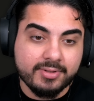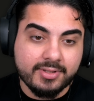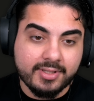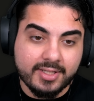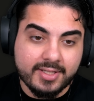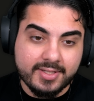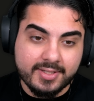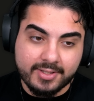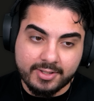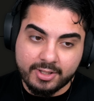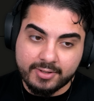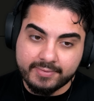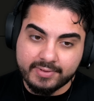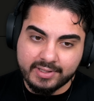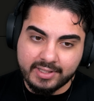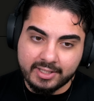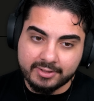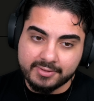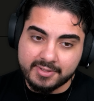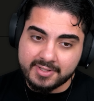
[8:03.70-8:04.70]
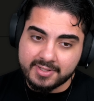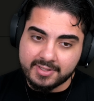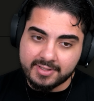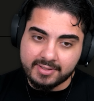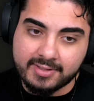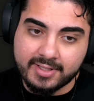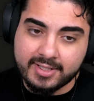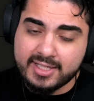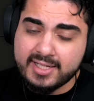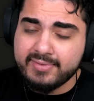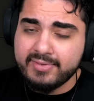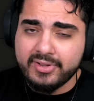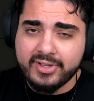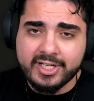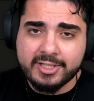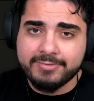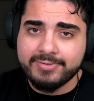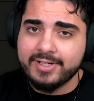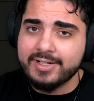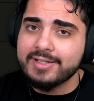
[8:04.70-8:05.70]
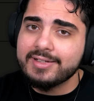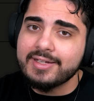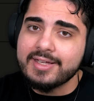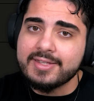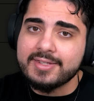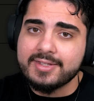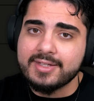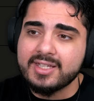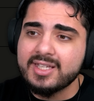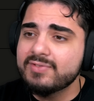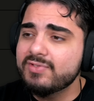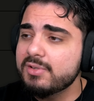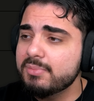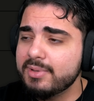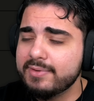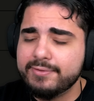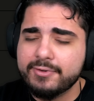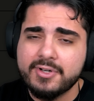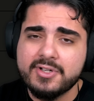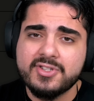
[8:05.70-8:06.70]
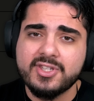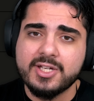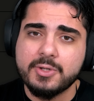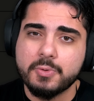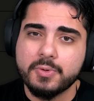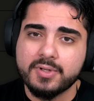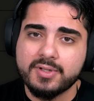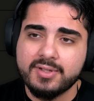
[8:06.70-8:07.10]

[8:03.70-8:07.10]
Kensei over here to see. I never liked fighting Kensei, even before his rework.